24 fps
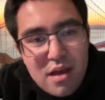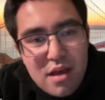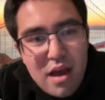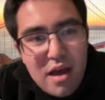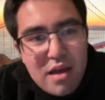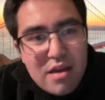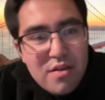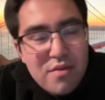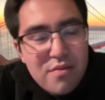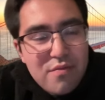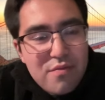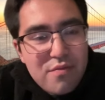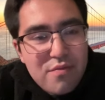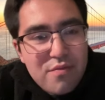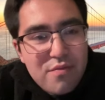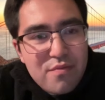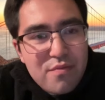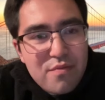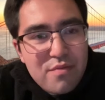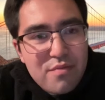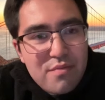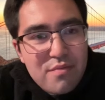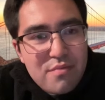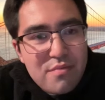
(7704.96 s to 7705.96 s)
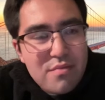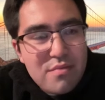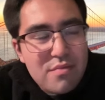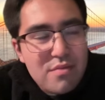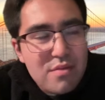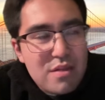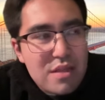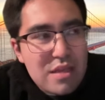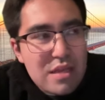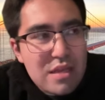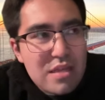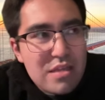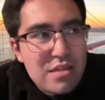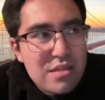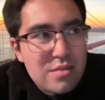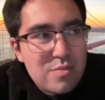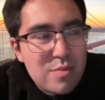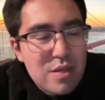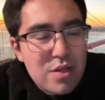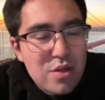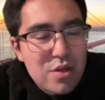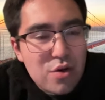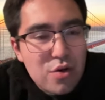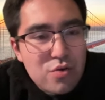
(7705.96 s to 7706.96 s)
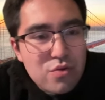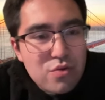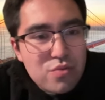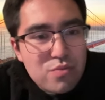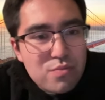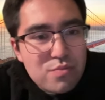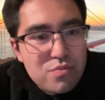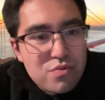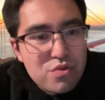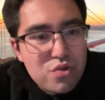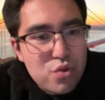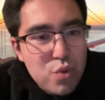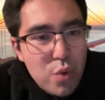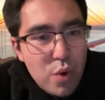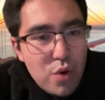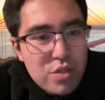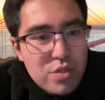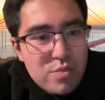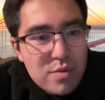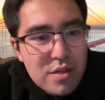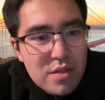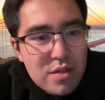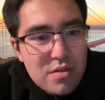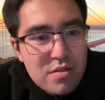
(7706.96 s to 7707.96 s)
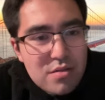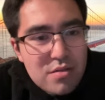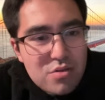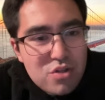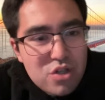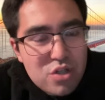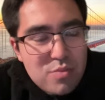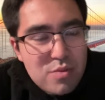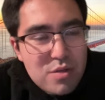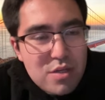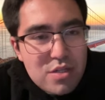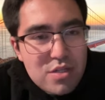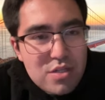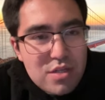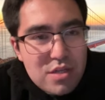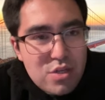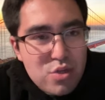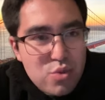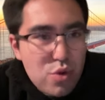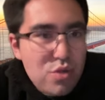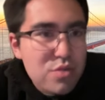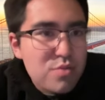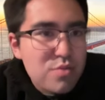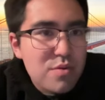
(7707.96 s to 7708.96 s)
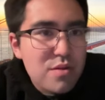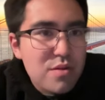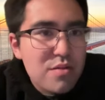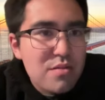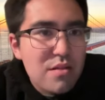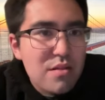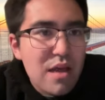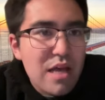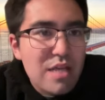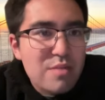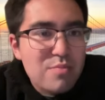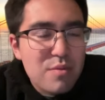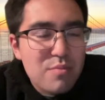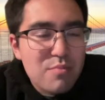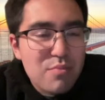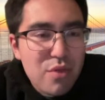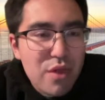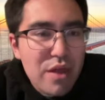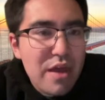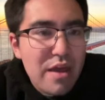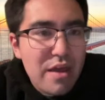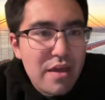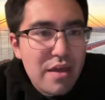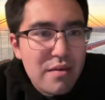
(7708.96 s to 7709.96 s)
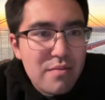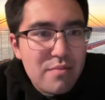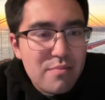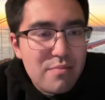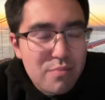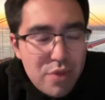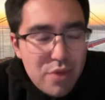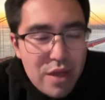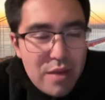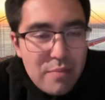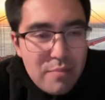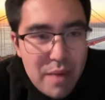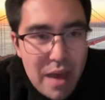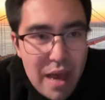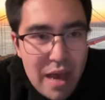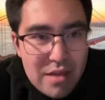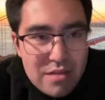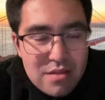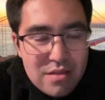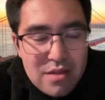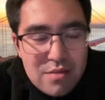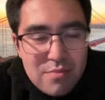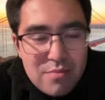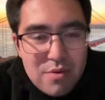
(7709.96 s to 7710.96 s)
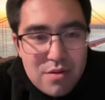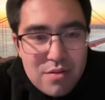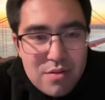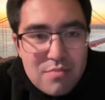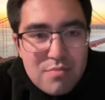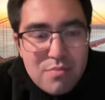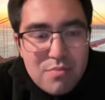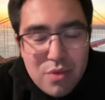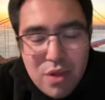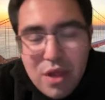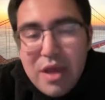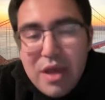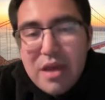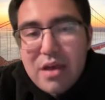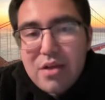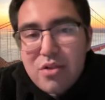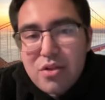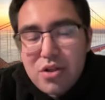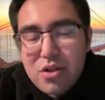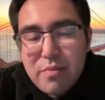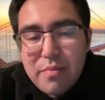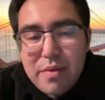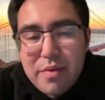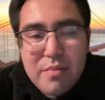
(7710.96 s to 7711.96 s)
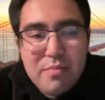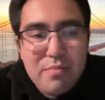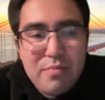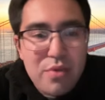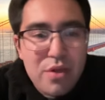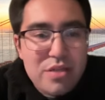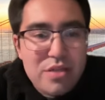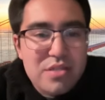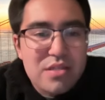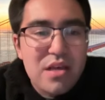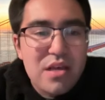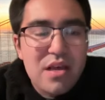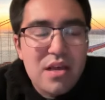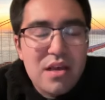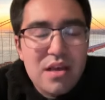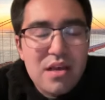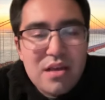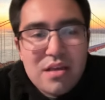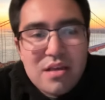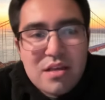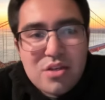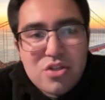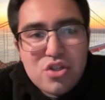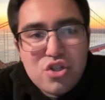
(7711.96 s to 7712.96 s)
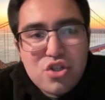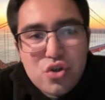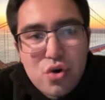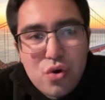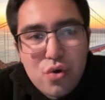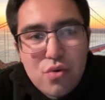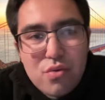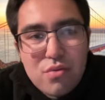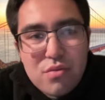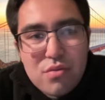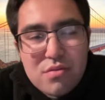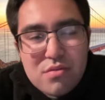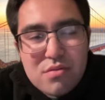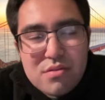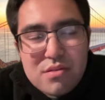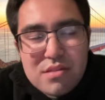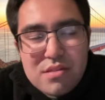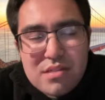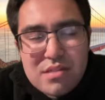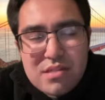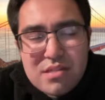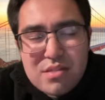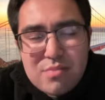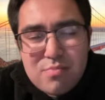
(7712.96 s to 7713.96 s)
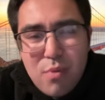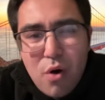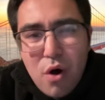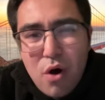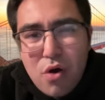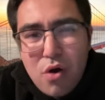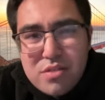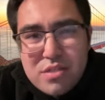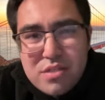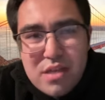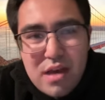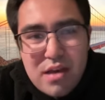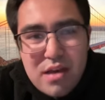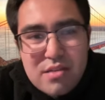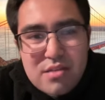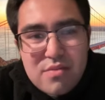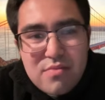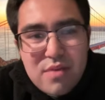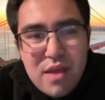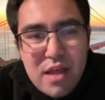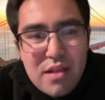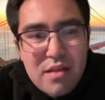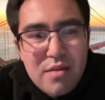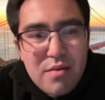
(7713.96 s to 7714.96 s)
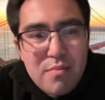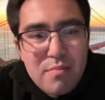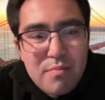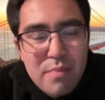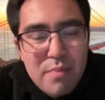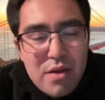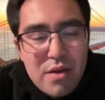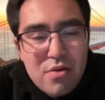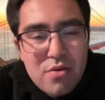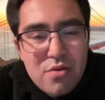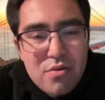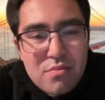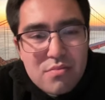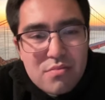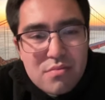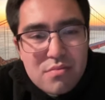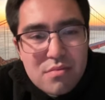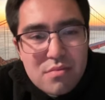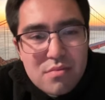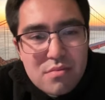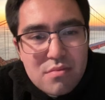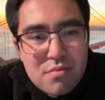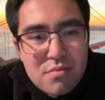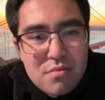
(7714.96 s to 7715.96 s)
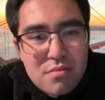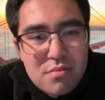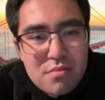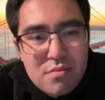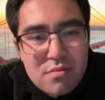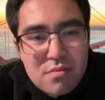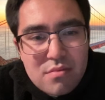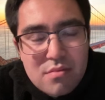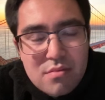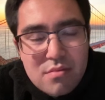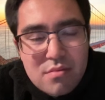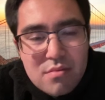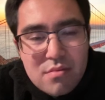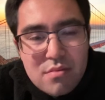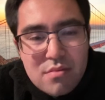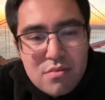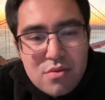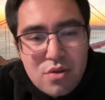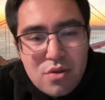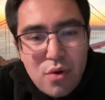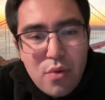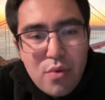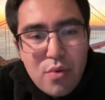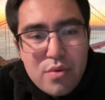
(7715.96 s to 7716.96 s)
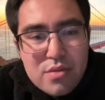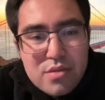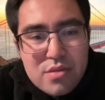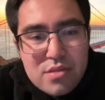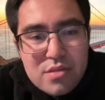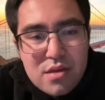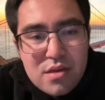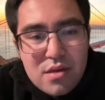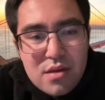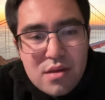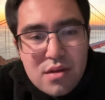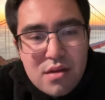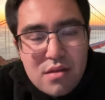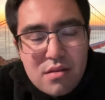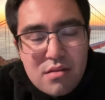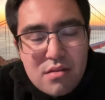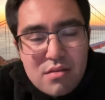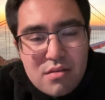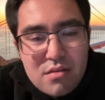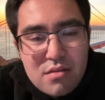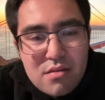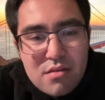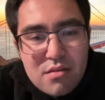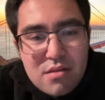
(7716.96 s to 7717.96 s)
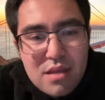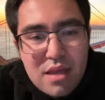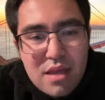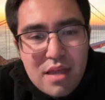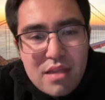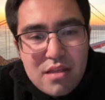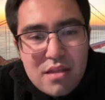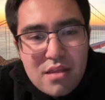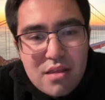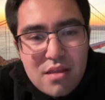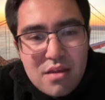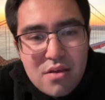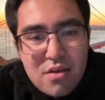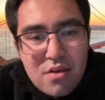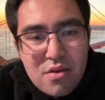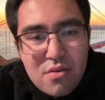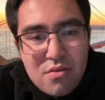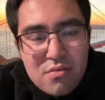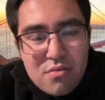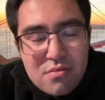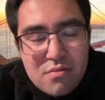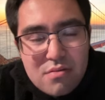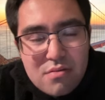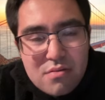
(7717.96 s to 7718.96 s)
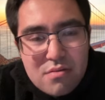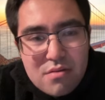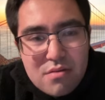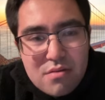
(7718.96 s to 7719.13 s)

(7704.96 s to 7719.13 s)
kind of leans me to go Schwartzman just because like Schwartzman has been playing playing badly but playing a little bit. Plus he showed small signs of getting better towards uh, the end of the year.